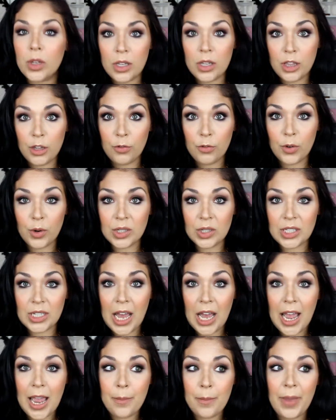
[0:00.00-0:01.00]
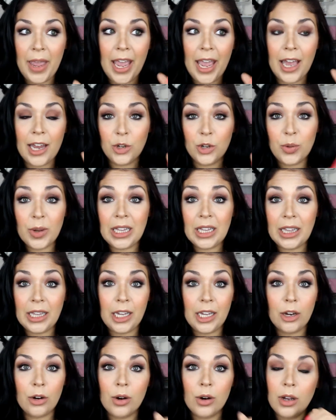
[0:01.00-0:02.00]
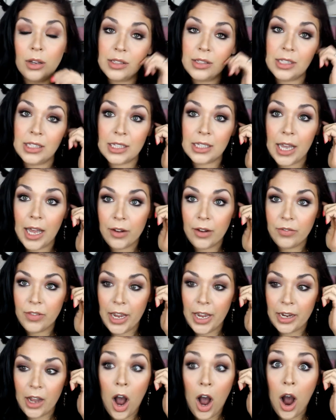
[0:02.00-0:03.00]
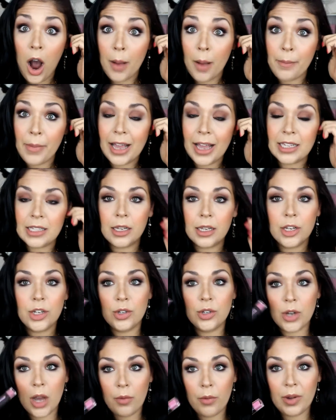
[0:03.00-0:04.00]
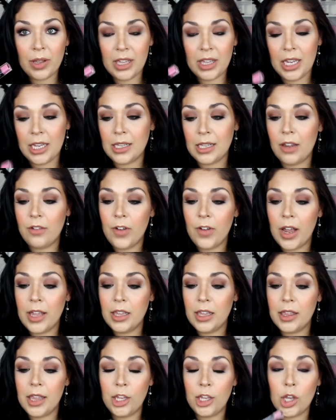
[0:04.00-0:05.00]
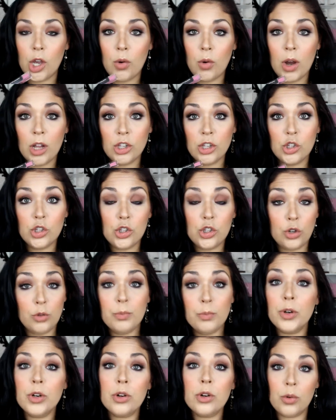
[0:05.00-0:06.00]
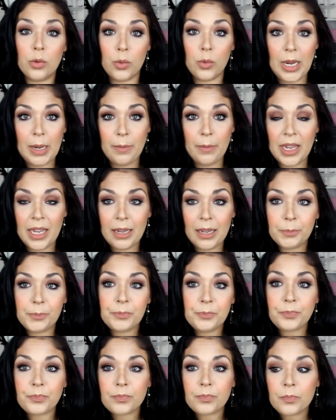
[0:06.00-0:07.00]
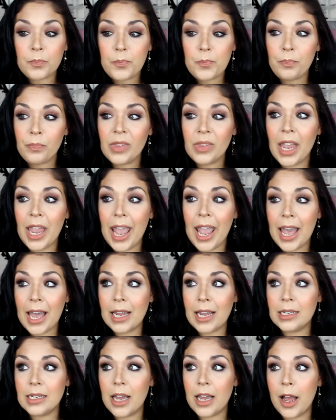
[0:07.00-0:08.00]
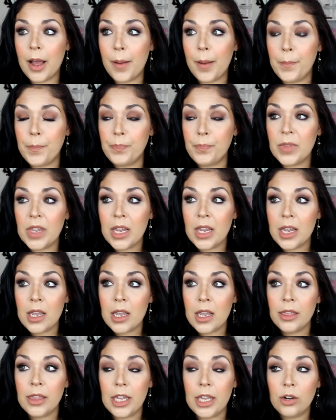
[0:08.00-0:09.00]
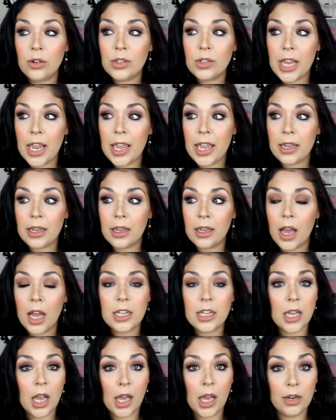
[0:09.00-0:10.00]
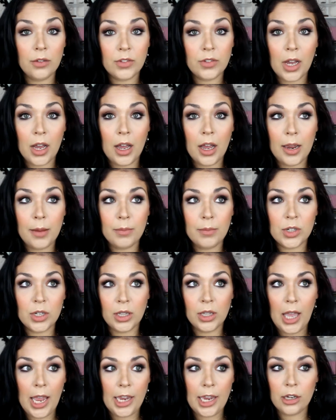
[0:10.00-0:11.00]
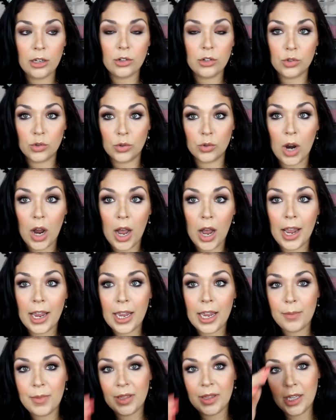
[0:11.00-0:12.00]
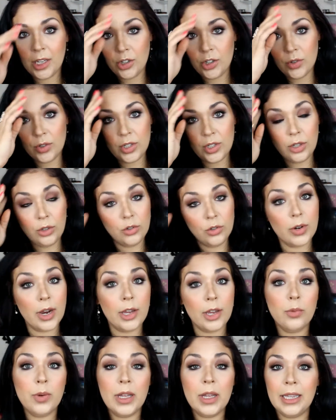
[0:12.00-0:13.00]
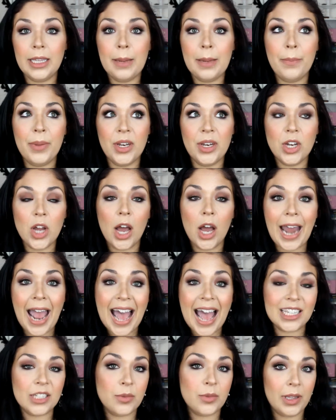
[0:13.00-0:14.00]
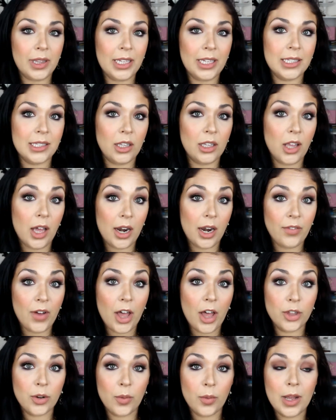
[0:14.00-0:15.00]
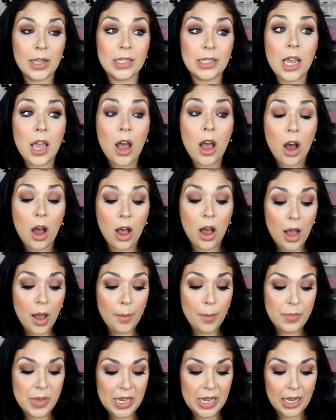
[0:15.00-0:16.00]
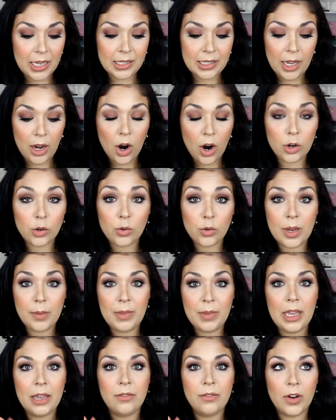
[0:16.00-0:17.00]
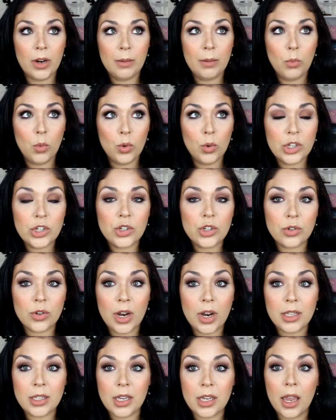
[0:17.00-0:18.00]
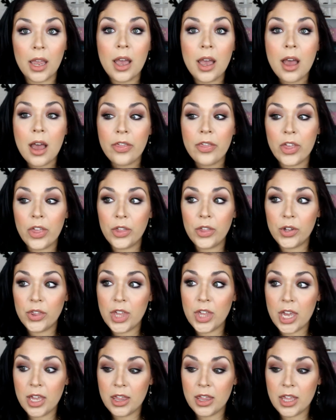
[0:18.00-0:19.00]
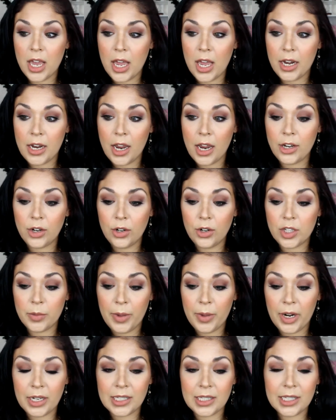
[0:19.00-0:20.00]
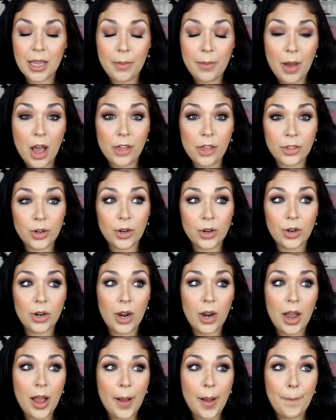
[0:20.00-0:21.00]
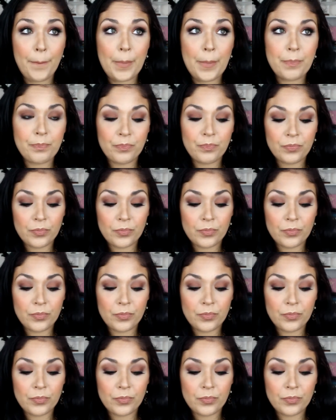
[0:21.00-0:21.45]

the first time and quickly or else it's kind of like a hot mess. Not with these. I find that they go on super creamy and um, they don't take a ton of time to like dry. I mean, they still dry quickly, but not as quickly as a lot of other ones um, because they are creamy and very moisturizing. The other thing that I notice about some other um,